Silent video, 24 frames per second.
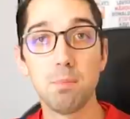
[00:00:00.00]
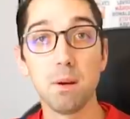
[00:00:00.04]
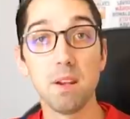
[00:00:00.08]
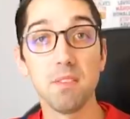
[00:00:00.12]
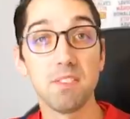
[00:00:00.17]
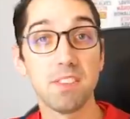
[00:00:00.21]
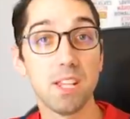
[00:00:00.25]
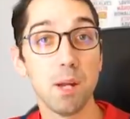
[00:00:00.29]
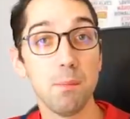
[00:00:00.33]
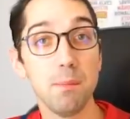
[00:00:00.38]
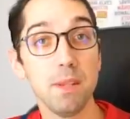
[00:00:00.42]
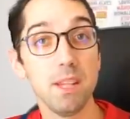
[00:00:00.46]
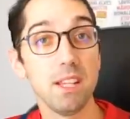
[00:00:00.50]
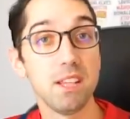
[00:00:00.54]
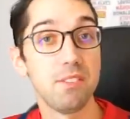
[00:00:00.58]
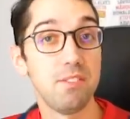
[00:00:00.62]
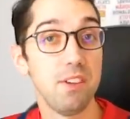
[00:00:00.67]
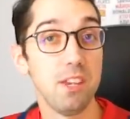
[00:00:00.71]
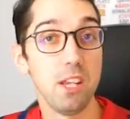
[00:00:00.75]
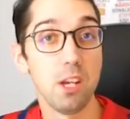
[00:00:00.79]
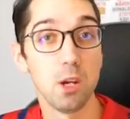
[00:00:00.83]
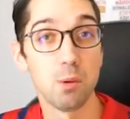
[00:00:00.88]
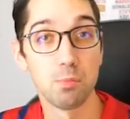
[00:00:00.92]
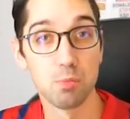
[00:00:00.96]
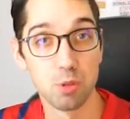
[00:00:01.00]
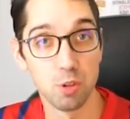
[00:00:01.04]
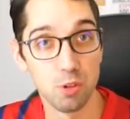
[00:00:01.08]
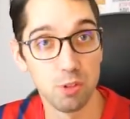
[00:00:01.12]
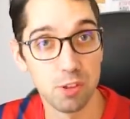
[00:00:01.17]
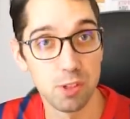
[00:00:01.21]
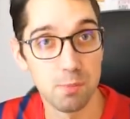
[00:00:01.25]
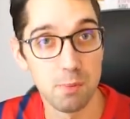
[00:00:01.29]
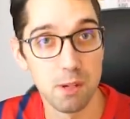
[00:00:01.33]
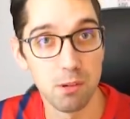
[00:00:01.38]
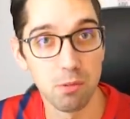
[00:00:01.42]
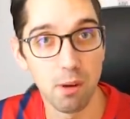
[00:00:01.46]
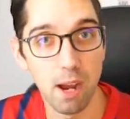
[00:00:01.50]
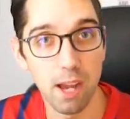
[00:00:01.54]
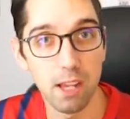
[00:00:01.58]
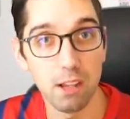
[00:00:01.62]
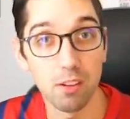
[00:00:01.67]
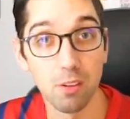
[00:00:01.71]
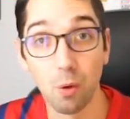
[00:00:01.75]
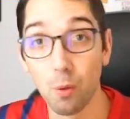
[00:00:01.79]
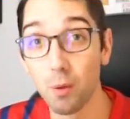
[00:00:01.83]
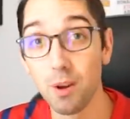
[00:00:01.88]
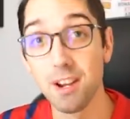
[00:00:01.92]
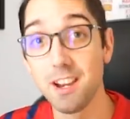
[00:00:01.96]
But if some of this video proves to be
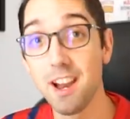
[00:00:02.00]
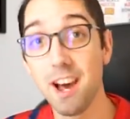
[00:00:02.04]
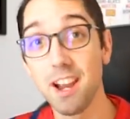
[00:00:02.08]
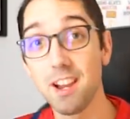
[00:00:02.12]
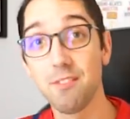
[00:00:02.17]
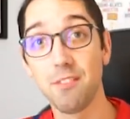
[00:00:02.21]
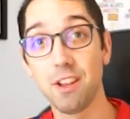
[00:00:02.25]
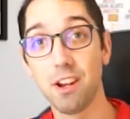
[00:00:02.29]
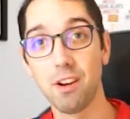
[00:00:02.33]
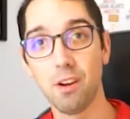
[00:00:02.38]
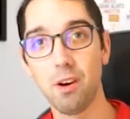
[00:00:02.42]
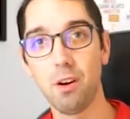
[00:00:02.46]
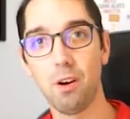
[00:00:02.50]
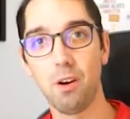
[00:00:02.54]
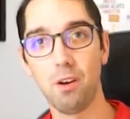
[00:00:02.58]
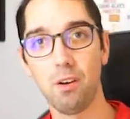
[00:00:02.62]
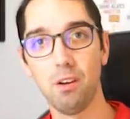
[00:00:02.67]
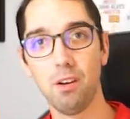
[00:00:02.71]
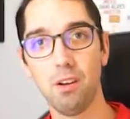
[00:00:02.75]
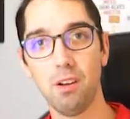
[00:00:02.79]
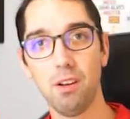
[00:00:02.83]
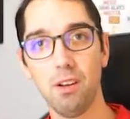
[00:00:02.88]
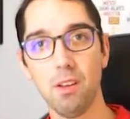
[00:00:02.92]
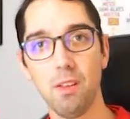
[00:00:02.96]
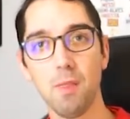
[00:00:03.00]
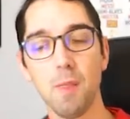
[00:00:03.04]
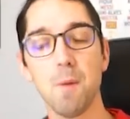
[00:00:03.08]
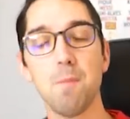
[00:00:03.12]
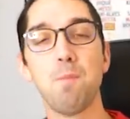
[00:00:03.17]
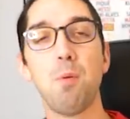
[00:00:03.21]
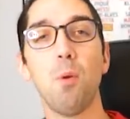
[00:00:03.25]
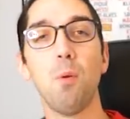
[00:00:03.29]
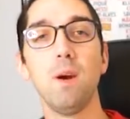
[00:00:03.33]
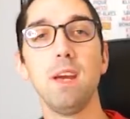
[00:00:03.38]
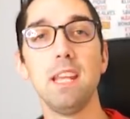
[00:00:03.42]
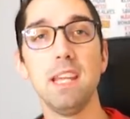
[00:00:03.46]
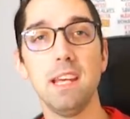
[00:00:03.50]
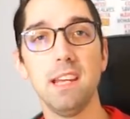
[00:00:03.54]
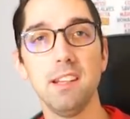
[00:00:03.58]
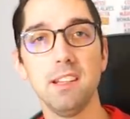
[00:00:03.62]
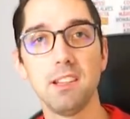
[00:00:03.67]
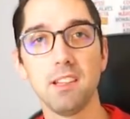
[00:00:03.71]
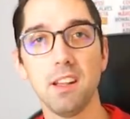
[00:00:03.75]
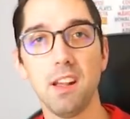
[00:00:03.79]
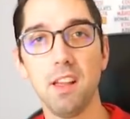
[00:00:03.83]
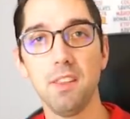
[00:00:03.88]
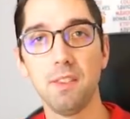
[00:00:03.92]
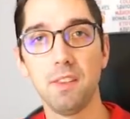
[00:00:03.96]
right, or none of it at all, the point
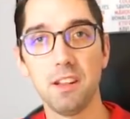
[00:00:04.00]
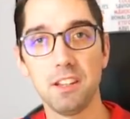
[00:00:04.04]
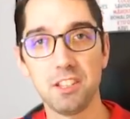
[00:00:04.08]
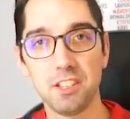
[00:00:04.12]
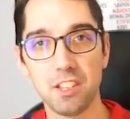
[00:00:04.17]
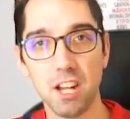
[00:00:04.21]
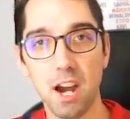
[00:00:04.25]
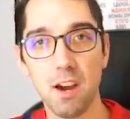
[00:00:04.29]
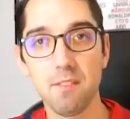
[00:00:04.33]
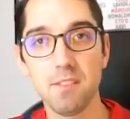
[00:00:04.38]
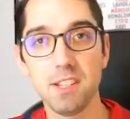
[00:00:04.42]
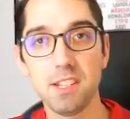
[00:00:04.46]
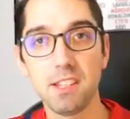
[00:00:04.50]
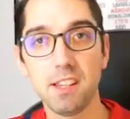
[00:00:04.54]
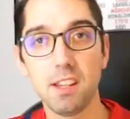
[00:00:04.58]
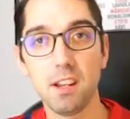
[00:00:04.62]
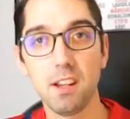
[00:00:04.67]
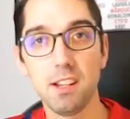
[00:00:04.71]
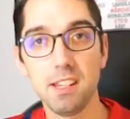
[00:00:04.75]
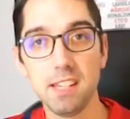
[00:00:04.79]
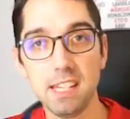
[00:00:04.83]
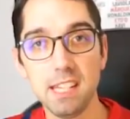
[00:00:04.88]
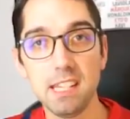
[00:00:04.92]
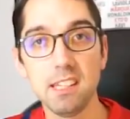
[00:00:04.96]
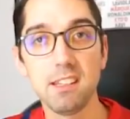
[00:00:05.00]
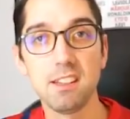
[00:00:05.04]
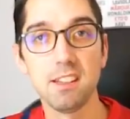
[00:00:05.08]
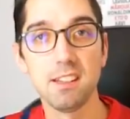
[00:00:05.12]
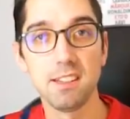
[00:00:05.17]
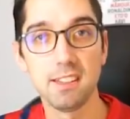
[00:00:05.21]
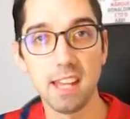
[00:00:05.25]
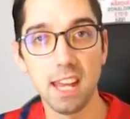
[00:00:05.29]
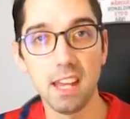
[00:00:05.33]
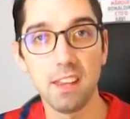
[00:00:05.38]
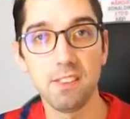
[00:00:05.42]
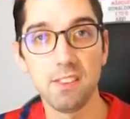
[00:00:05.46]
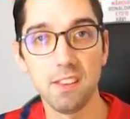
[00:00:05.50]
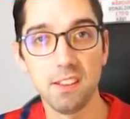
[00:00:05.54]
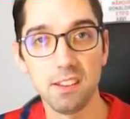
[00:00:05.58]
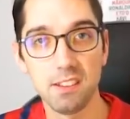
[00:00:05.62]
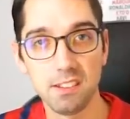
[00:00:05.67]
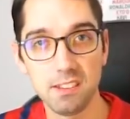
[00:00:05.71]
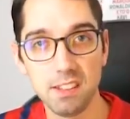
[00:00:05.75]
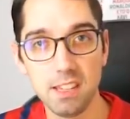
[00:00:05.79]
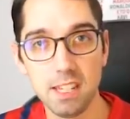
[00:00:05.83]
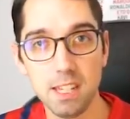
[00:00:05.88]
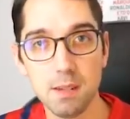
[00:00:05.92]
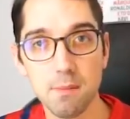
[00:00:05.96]
is that Xavi's going to need to take
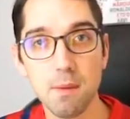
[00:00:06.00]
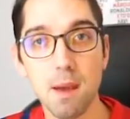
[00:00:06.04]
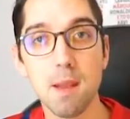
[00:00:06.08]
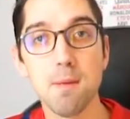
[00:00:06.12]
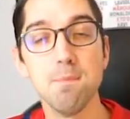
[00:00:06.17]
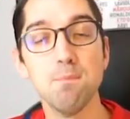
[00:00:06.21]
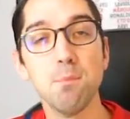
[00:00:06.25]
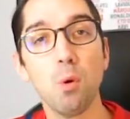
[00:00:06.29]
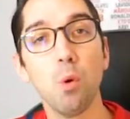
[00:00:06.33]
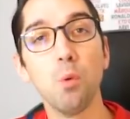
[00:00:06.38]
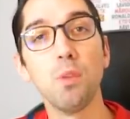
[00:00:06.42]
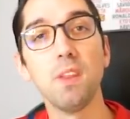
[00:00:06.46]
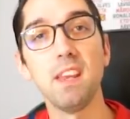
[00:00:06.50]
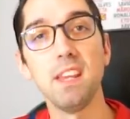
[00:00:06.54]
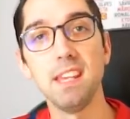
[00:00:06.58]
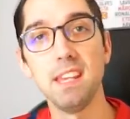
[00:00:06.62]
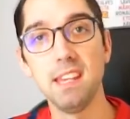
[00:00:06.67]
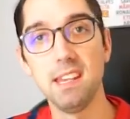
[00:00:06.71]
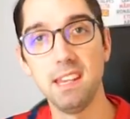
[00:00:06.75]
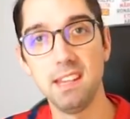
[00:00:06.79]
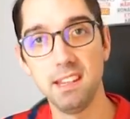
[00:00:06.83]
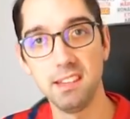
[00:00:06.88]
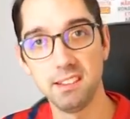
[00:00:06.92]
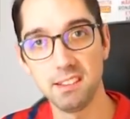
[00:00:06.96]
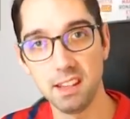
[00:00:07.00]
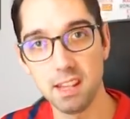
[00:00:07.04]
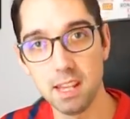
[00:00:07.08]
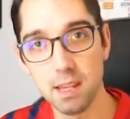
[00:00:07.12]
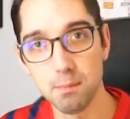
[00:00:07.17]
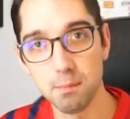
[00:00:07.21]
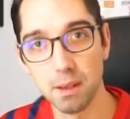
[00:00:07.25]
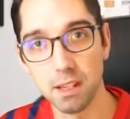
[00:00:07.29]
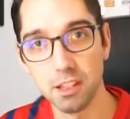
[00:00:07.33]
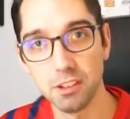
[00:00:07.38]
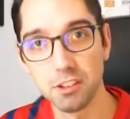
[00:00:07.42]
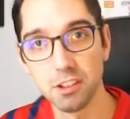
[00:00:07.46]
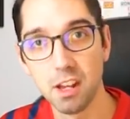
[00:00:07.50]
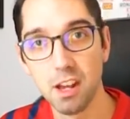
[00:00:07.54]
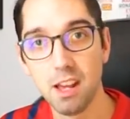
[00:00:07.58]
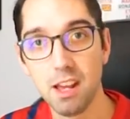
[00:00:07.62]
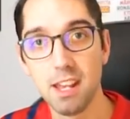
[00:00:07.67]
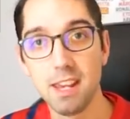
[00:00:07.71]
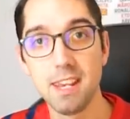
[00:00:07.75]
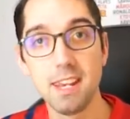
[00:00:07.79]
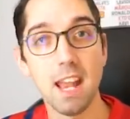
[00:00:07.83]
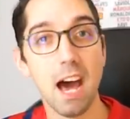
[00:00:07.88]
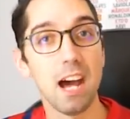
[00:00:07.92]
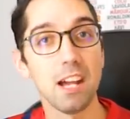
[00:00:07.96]
this team and mold it in his image,
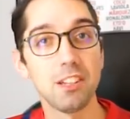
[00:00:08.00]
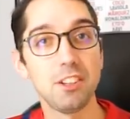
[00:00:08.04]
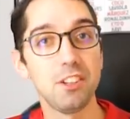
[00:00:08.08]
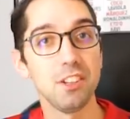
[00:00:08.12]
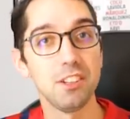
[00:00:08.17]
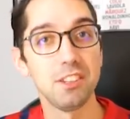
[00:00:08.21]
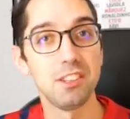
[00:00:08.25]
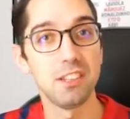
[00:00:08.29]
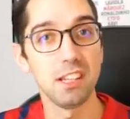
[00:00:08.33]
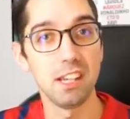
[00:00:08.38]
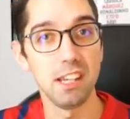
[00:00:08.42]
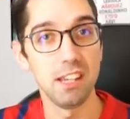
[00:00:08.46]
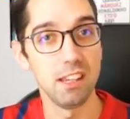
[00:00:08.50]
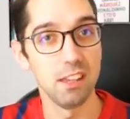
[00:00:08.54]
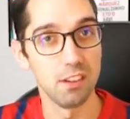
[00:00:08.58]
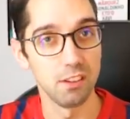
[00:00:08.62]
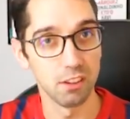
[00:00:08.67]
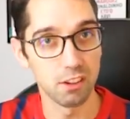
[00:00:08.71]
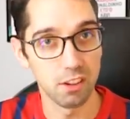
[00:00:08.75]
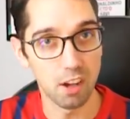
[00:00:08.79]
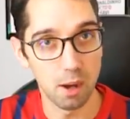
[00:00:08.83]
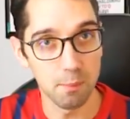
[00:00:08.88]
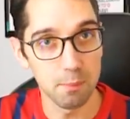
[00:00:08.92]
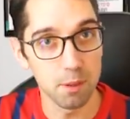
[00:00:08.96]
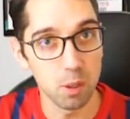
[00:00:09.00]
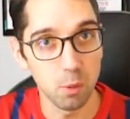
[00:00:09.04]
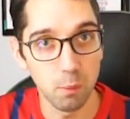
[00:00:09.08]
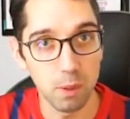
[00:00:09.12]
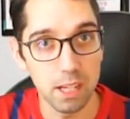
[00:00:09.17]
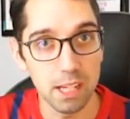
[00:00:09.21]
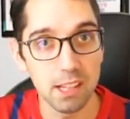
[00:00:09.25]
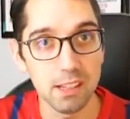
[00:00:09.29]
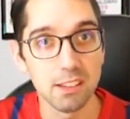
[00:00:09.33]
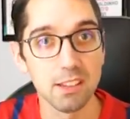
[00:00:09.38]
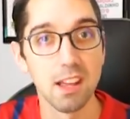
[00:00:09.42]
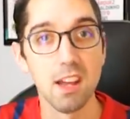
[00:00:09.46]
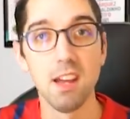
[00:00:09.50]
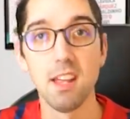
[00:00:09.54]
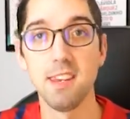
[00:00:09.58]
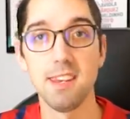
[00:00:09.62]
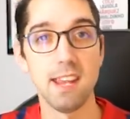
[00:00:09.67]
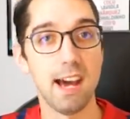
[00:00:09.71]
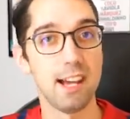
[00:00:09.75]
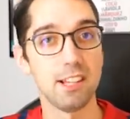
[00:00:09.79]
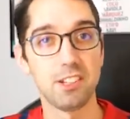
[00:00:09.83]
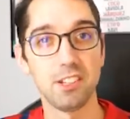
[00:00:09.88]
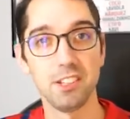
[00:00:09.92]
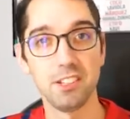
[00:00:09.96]
not just in the coming weeks,
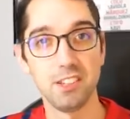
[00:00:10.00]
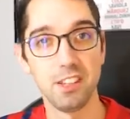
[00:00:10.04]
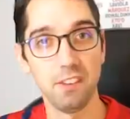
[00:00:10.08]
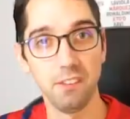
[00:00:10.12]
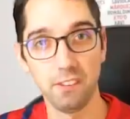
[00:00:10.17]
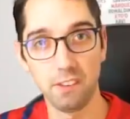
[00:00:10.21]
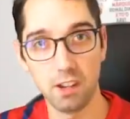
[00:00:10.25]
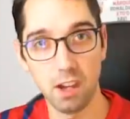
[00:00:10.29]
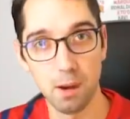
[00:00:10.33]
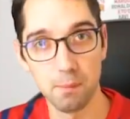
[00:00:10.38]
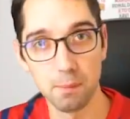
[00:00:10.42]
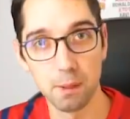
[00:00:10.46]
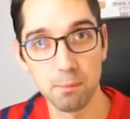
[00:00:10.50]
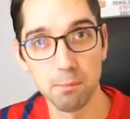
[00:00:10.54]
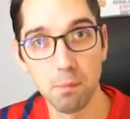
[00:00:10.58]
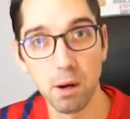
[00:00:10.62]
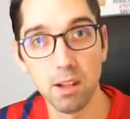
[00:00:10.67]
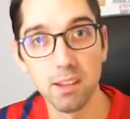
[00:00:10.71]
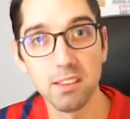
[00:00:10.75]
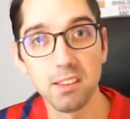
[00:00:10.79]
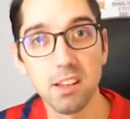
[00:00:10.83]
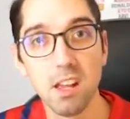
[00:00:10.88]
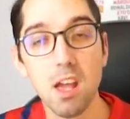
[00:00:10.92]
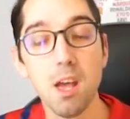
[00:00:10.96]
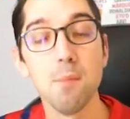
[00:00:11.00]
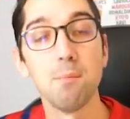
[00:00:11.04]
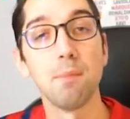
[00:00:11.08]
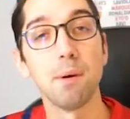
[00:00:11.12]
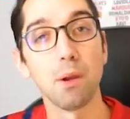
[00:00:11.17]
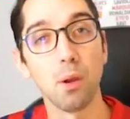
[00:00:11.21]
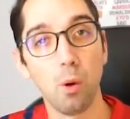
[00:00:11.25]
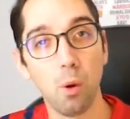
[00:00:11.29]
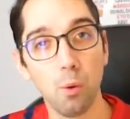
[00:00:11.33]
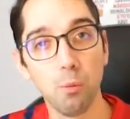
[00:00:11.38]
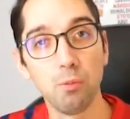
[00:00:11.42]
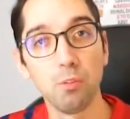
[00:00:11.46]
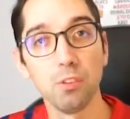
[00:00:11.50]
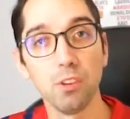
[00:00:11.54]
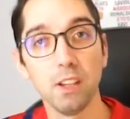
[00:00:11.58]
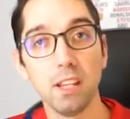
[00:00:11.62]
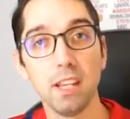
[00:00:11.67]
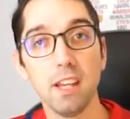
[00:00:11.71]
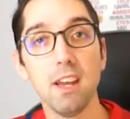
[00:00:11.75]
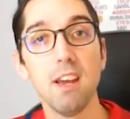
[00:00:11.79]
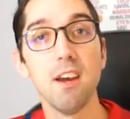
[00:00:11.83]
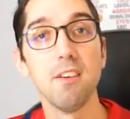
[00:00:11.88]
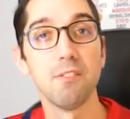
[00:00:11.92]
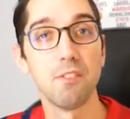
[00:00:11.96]
not just in the coming months, but
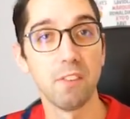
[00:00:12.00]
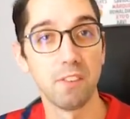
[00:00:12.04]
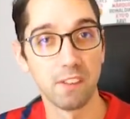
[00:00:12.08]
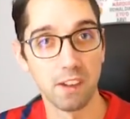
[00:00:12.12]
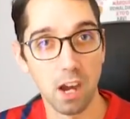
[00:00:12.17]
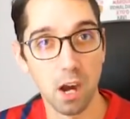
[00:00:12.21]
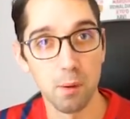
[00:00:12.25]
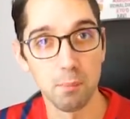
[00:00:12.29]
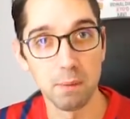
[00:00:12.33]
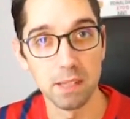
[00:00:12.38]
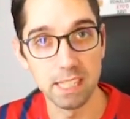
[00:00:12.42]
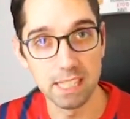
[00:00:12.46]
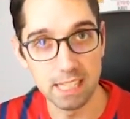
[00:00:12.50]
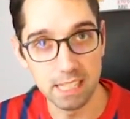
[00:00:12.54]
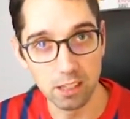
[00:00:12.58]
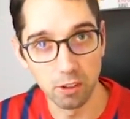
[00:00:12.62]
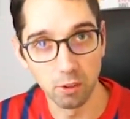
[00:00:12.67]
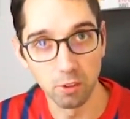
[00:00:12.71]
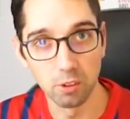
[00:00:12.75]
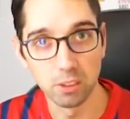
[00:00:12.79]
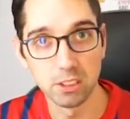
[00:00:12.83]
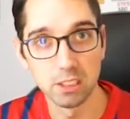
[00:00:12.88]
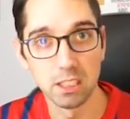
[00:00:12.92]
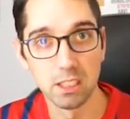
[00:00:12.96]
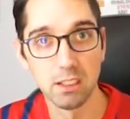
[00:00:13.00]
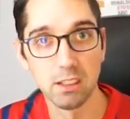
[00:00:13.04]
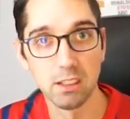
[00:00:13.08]
hopefully for the coming years.